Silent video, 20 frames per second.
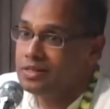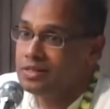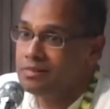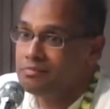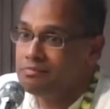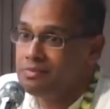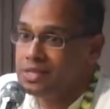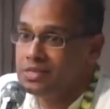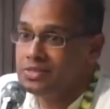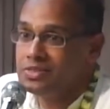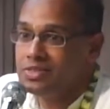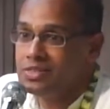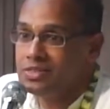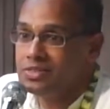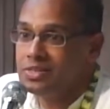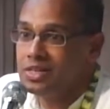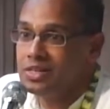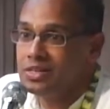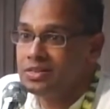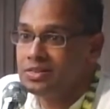the
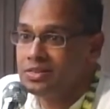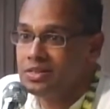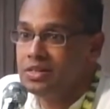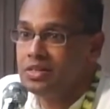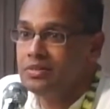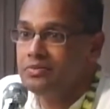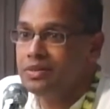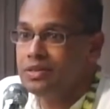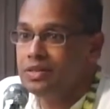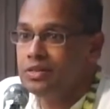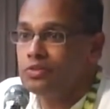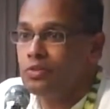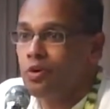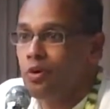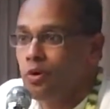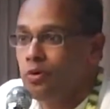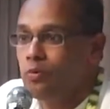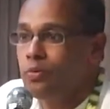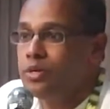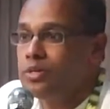message that is delivered is
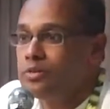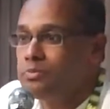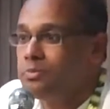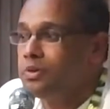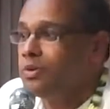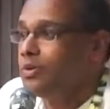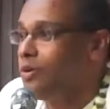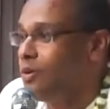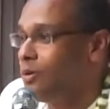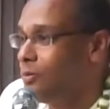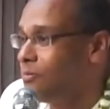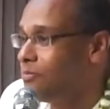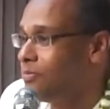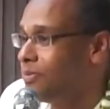always pure.